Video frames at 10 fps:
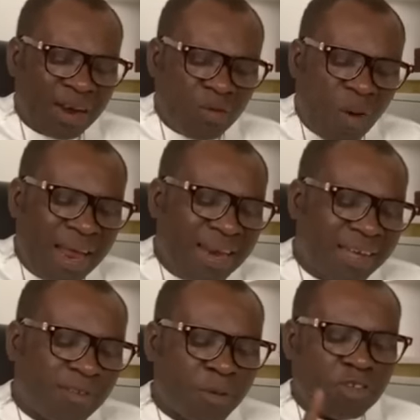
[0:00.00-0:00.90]
And when
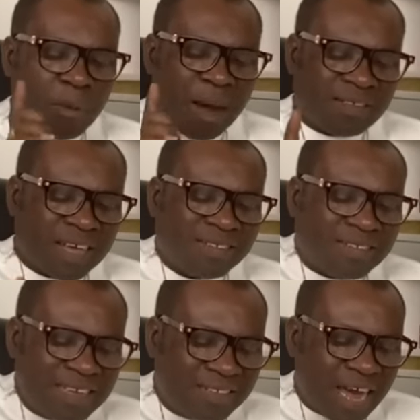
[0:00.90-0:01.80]
the spiritual master
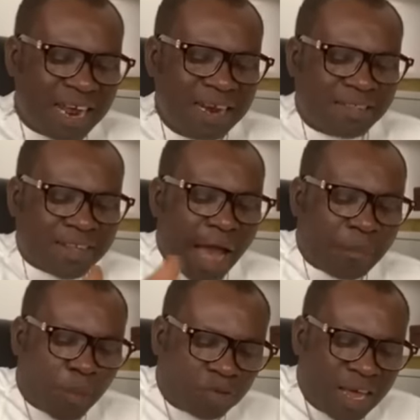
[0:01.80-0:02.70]
sees that the
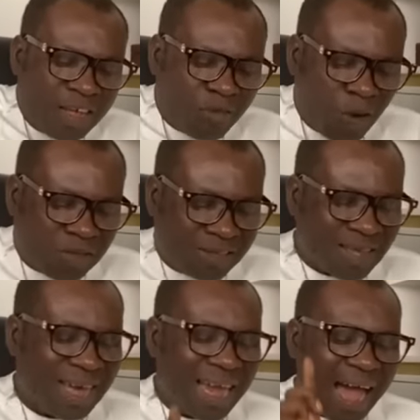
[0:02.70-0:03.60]
disciples, the
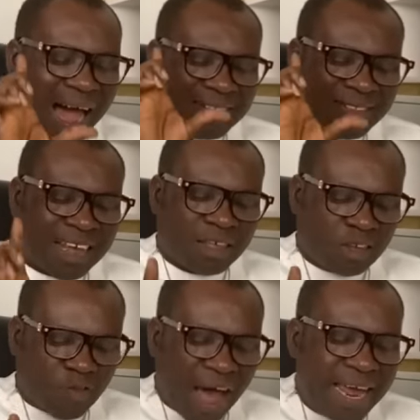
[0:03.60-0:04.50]
devotees, are
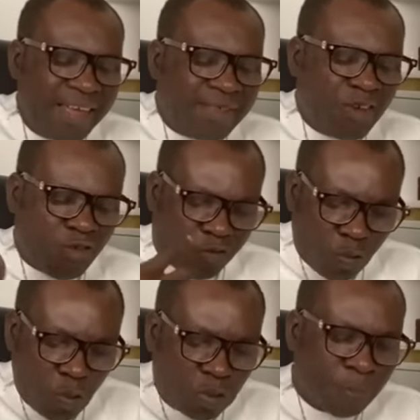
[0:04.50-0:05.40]
satisfied eating
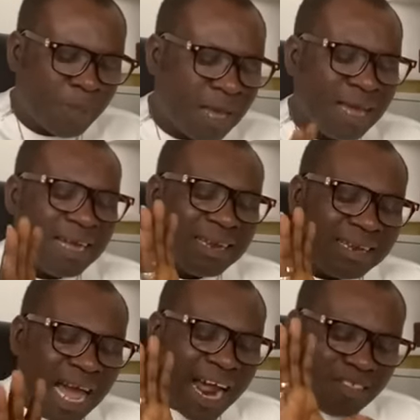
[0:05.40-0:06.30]
food
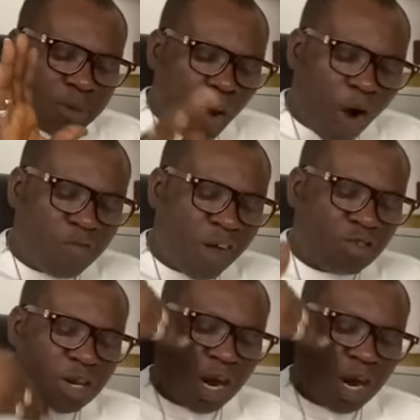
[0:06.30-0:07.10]
that has been offered